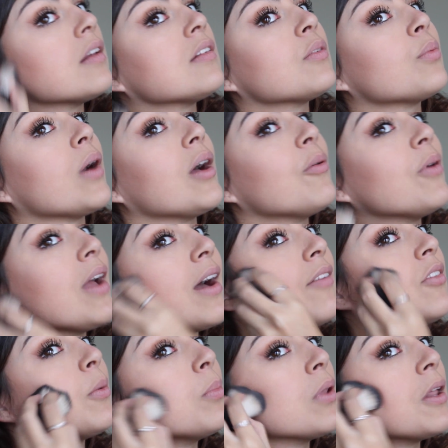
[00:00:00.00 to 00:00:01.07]
is why we
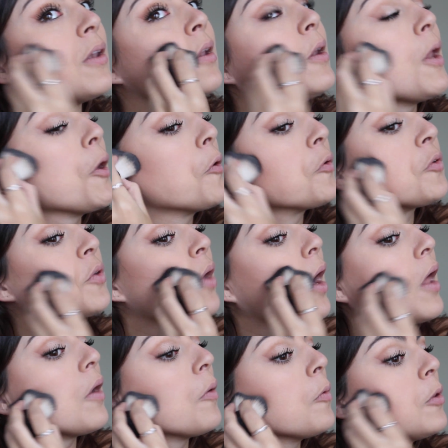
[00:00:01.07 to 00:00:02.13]
have to blend it out so
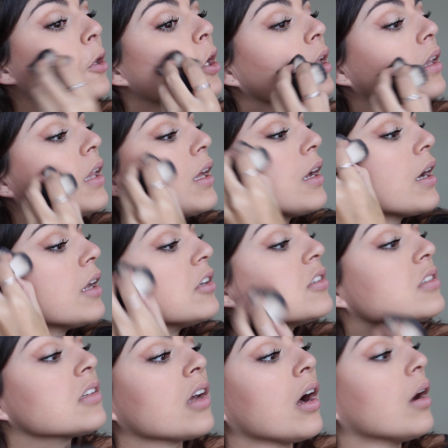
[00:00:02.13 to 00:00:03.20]
I don't look like I
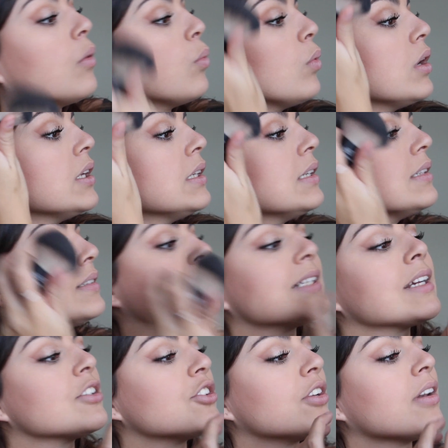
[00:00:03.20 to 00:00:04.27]
just got one
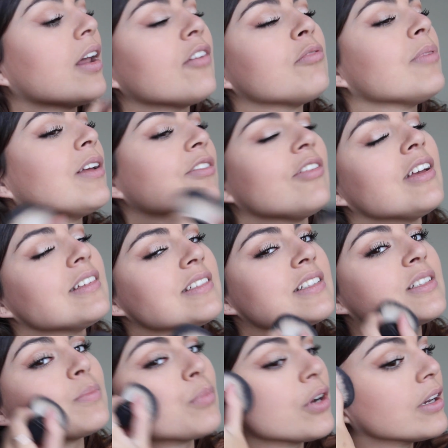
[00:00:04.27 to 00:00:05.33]
section of my face
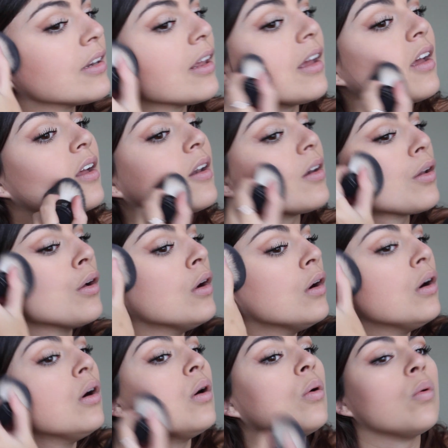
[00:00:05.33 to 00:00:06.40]
spray tanned
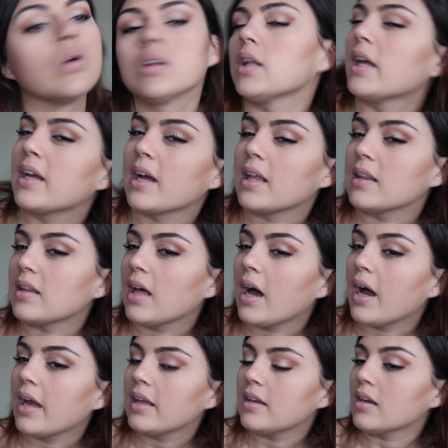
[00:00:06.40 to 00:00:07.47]
or like I
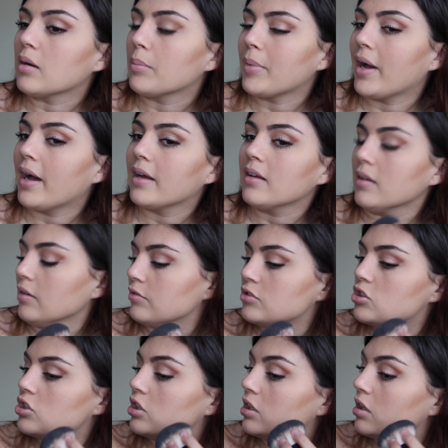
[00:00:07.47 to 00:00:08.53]
lied in a pile of
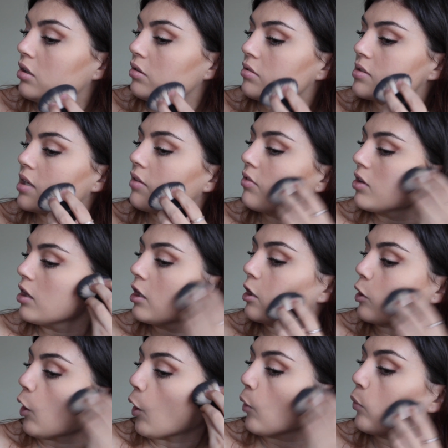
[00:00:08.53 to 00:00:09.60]
Cheetos. I feel
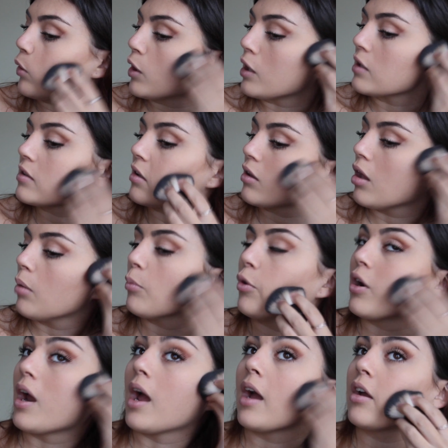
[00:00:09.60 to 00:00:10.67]
like that one is a lot
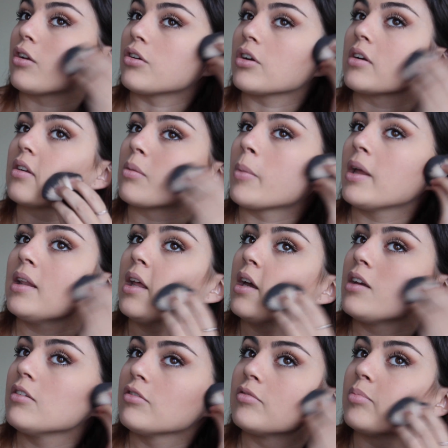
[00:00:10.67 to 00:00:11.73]
more accurate to my
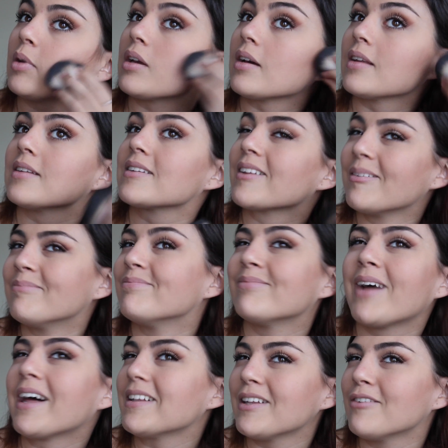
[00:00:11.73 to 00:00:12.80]
life because
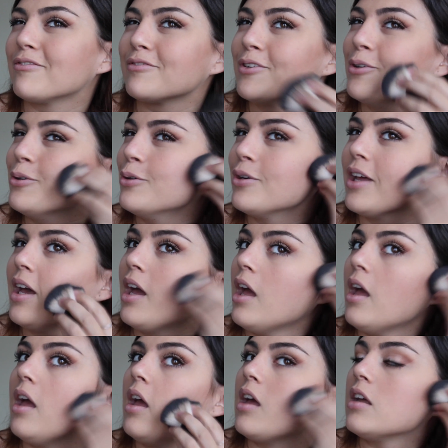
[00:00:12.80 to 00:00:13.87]
I love food
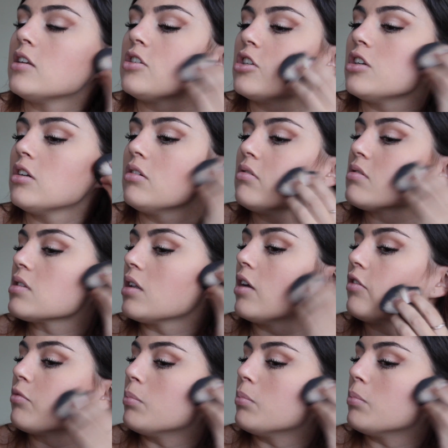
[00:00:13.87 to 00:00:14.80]
and Cheetos love